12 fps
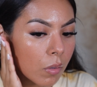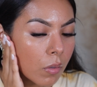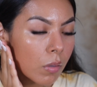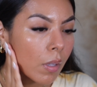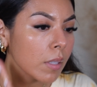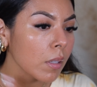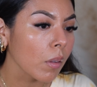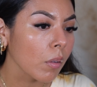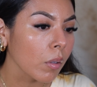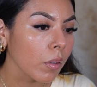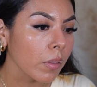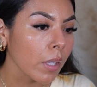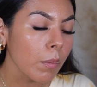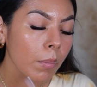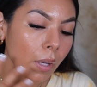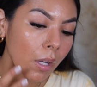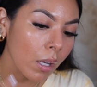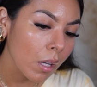So that's another good thing,
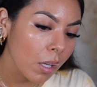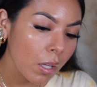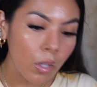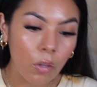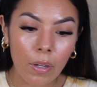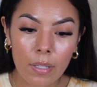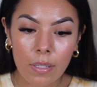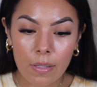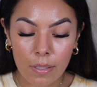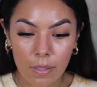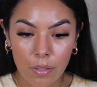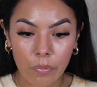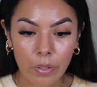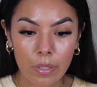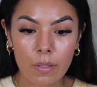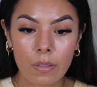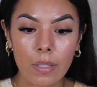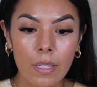but you guys can see the
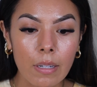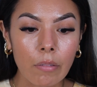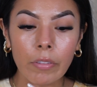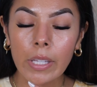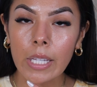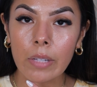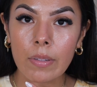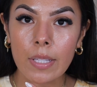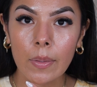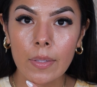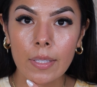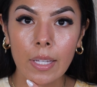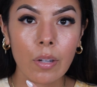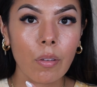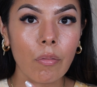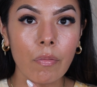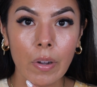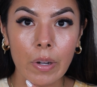difference. It definitely evens out the
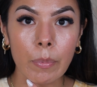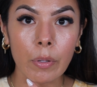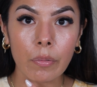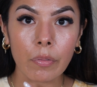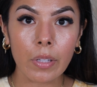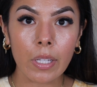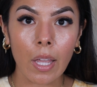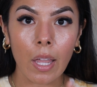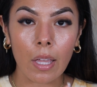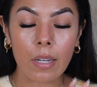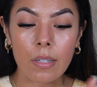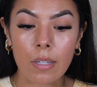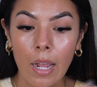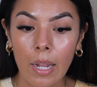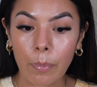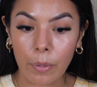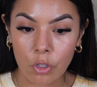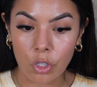skin very beautifully and
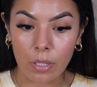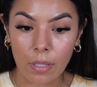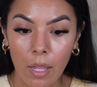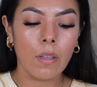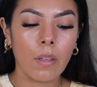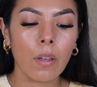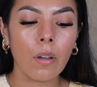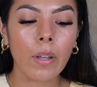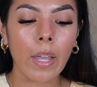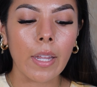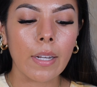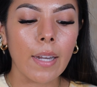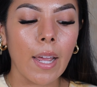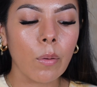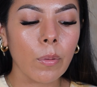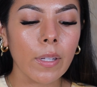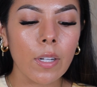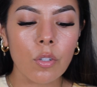I appreciate that. Okay, now
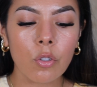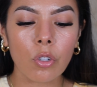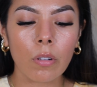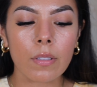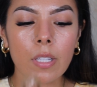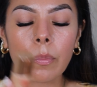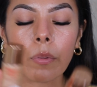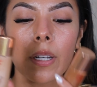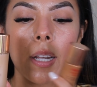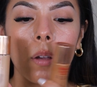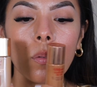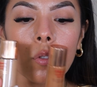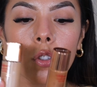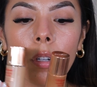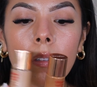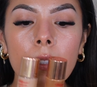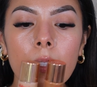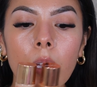we're gonna do Charlotte Tilbury. Now,
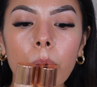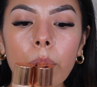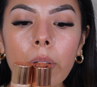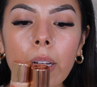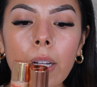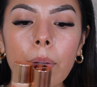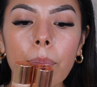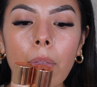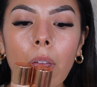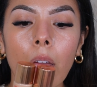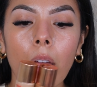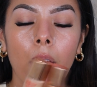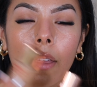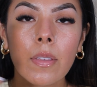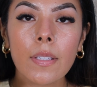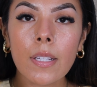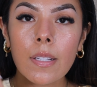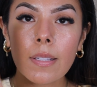Charlotte Tilbury,
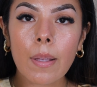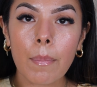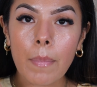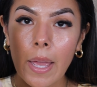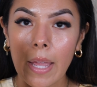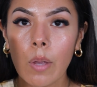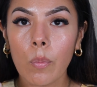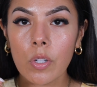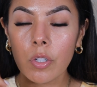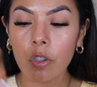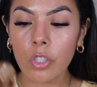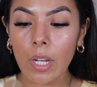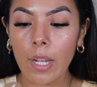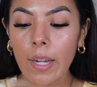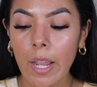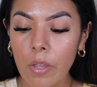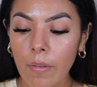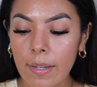this is my winter shade
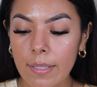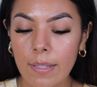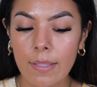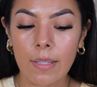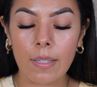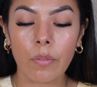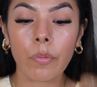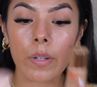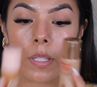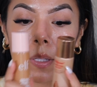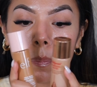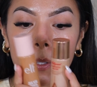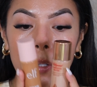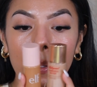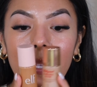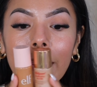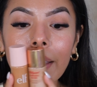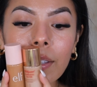and you guys can see the difference
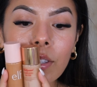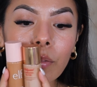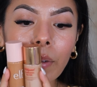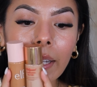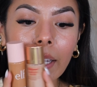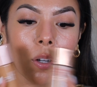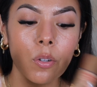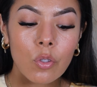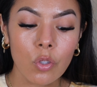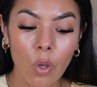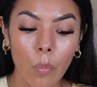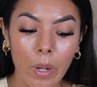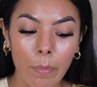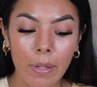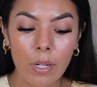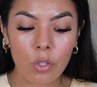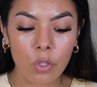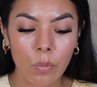between these two right here. So what I'm
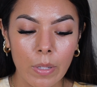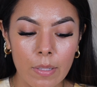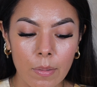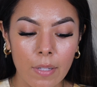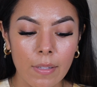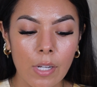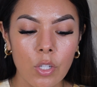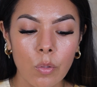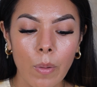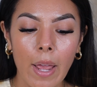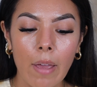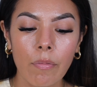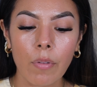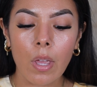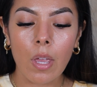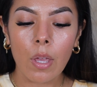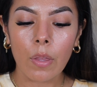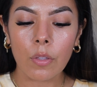gonna do is, cause I do have
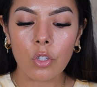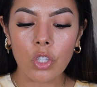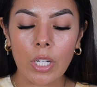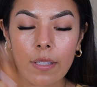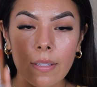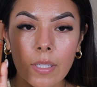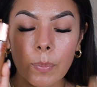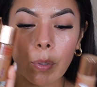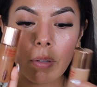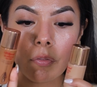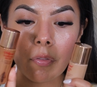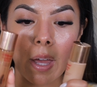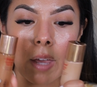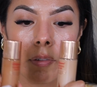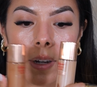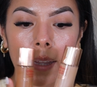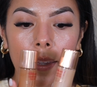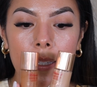the shade 6.5
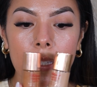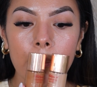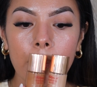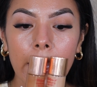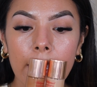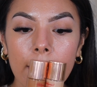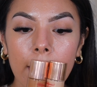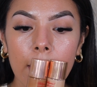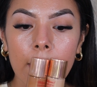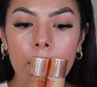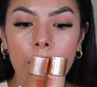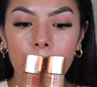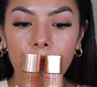and I like to mix these